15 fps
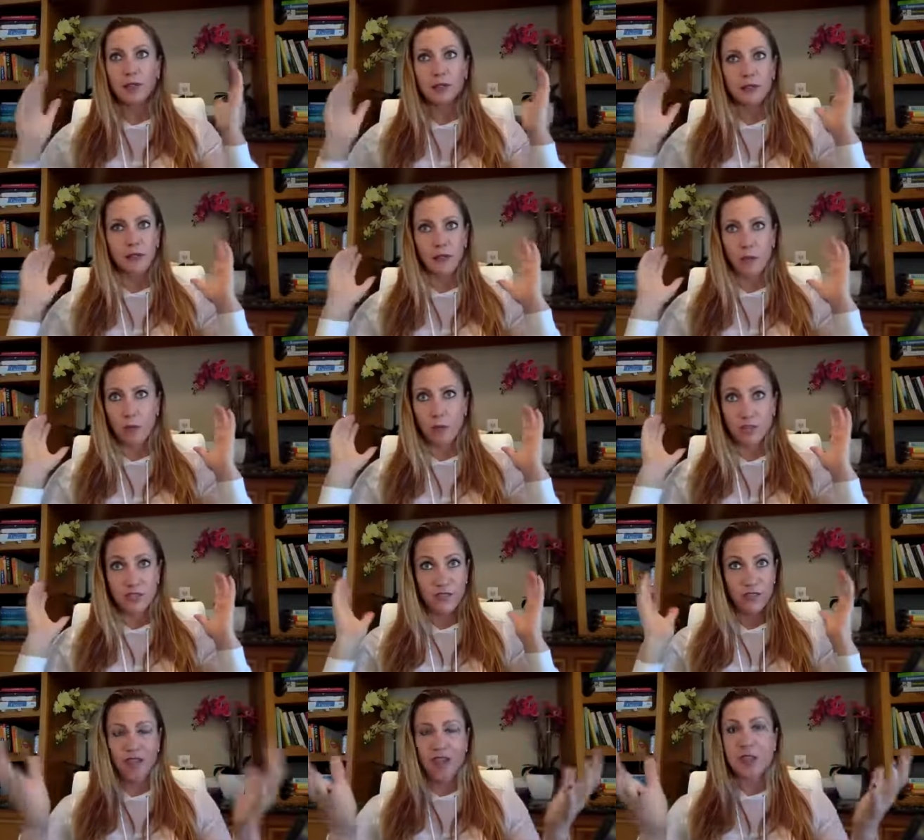the most
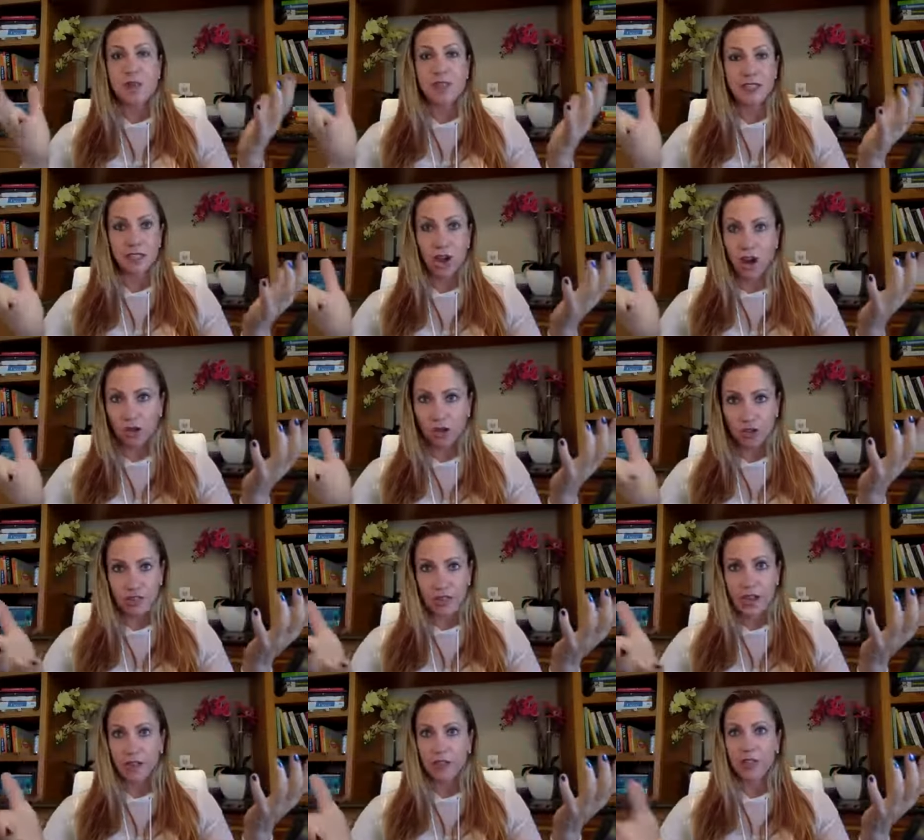famous doctors
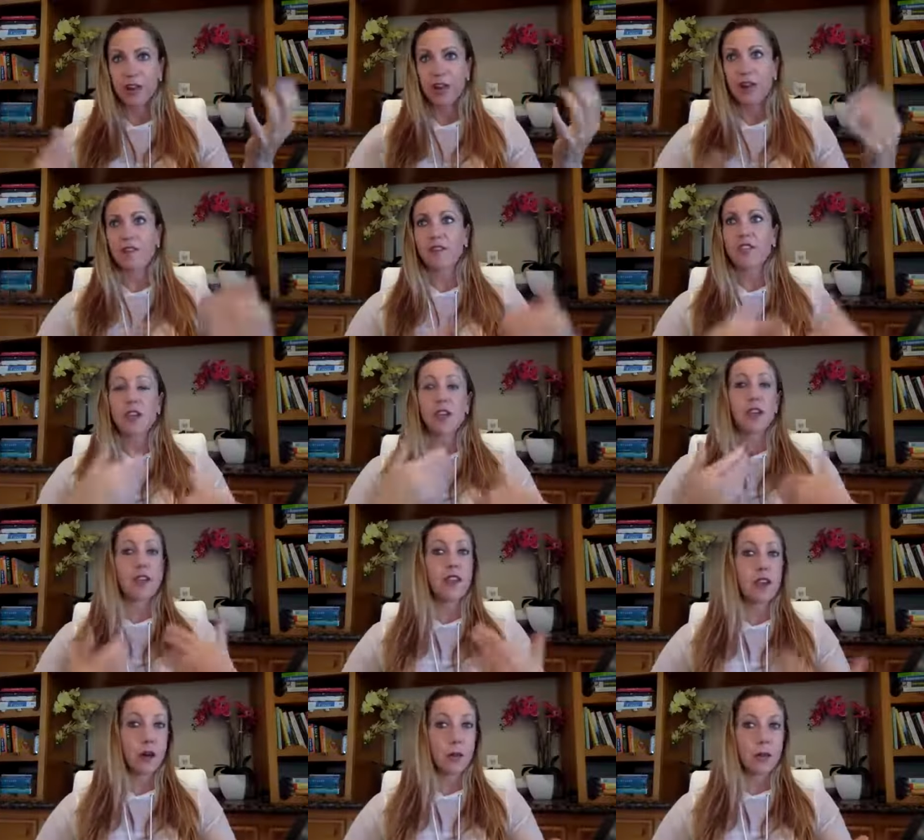out there. I've done
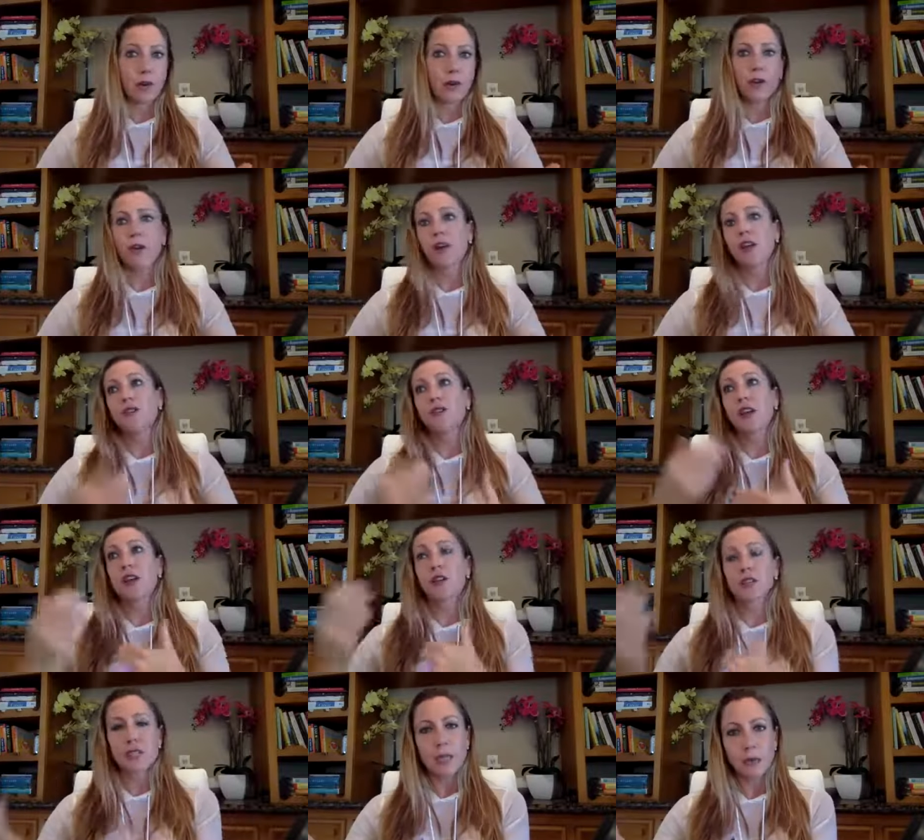their protocol. I've done
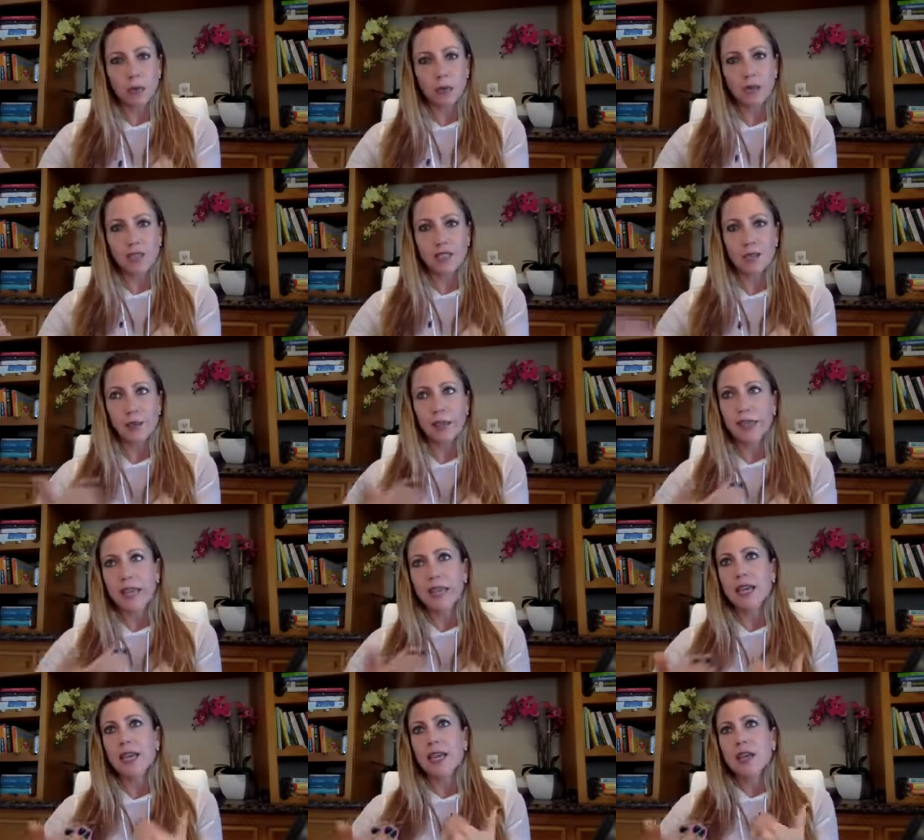their supplements, but
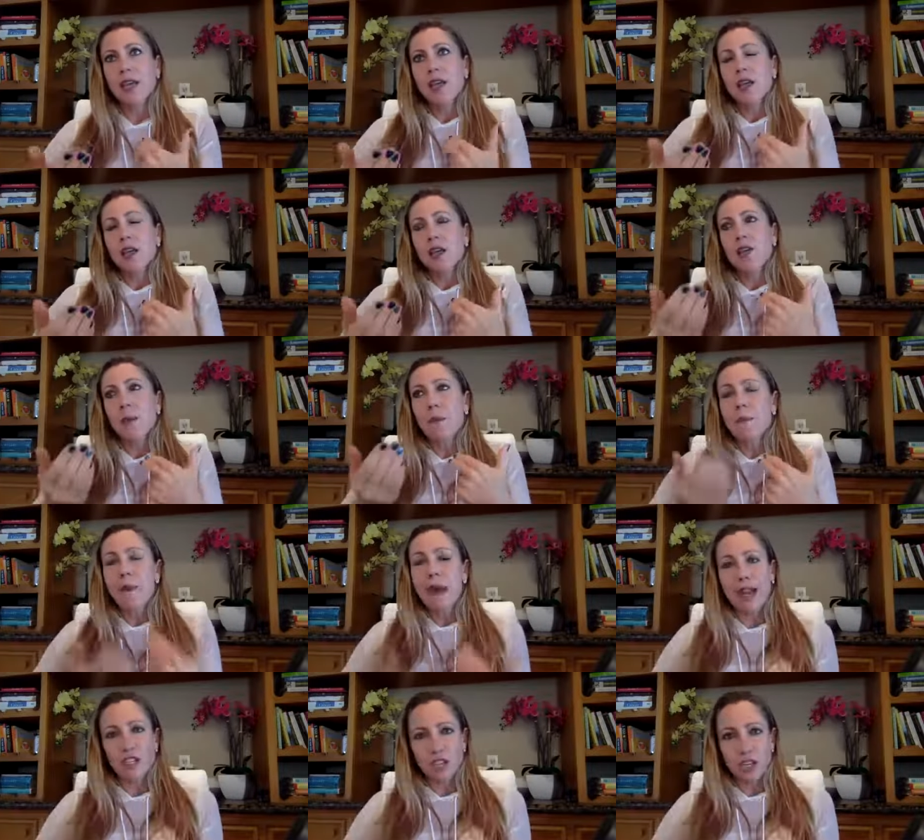the
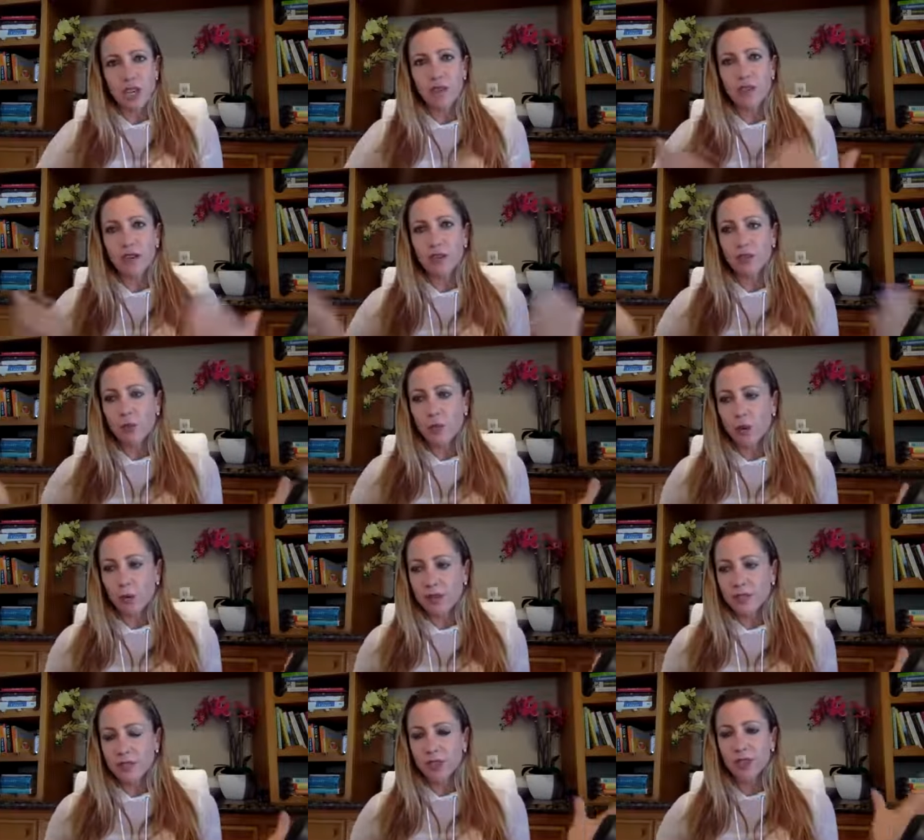magic of it is where
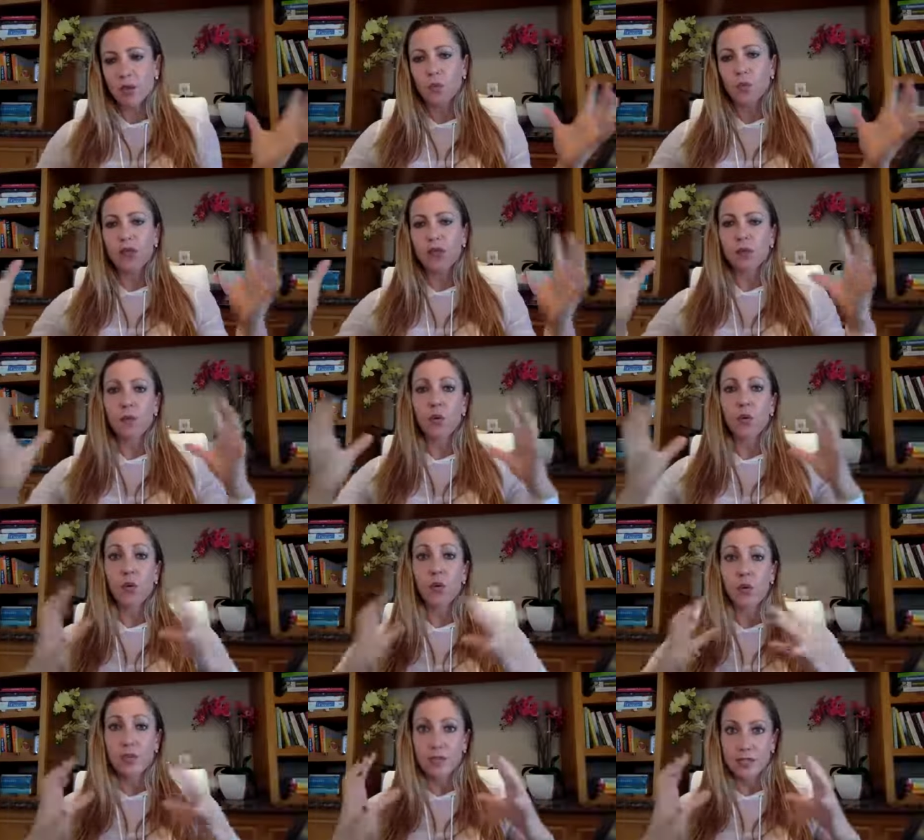we start to really
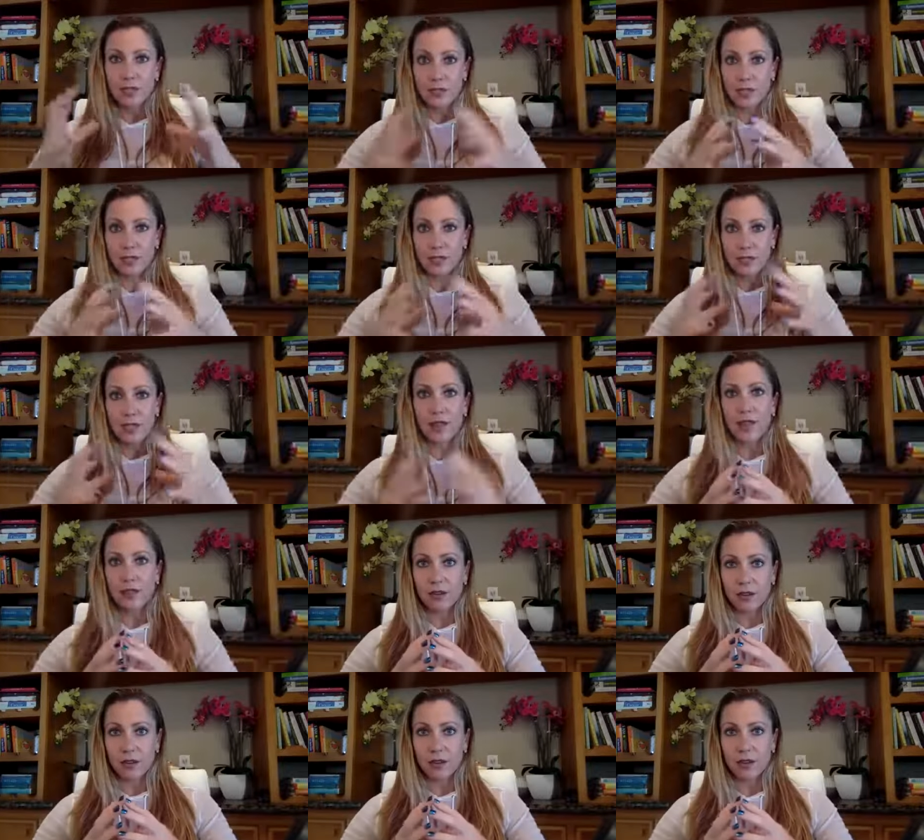pull these things
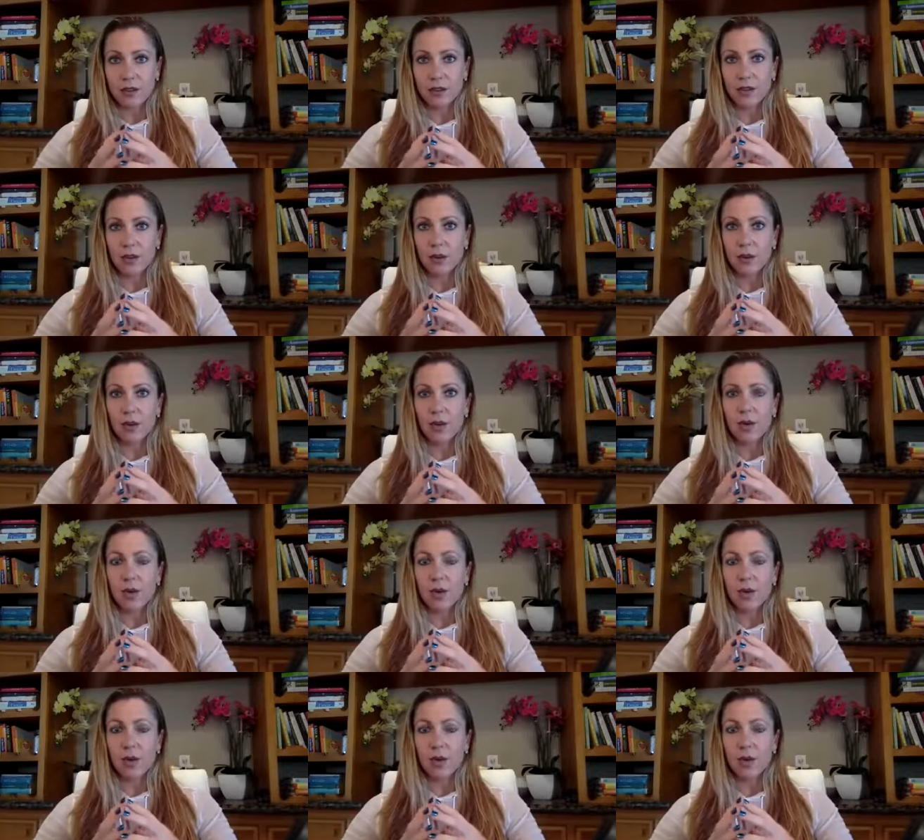together. So,